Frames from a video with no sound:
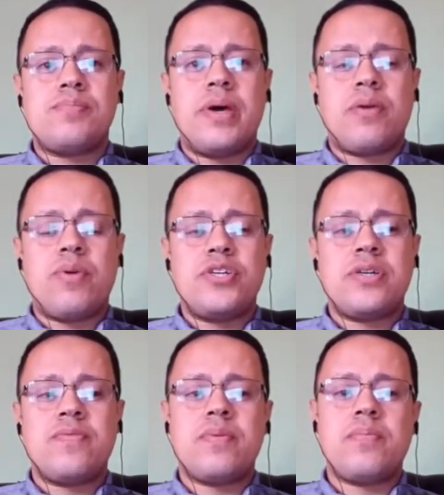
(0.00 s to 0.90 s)

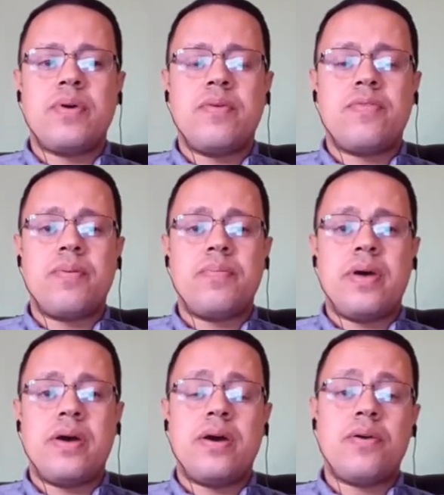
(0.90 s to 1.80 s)
migration from
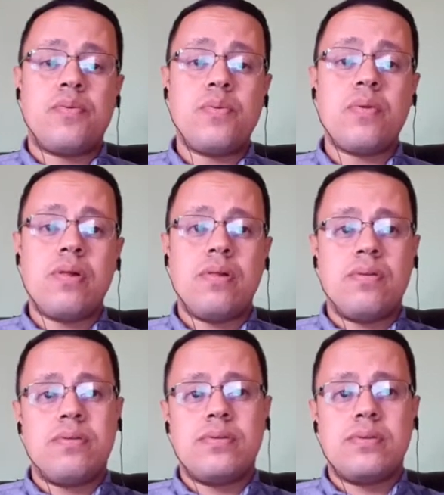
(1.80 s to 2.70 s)
the rural
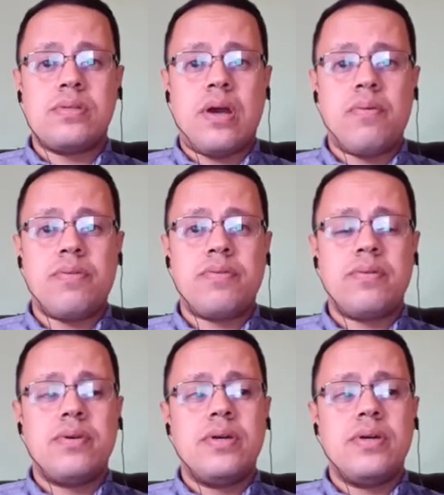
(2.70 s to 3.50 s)
South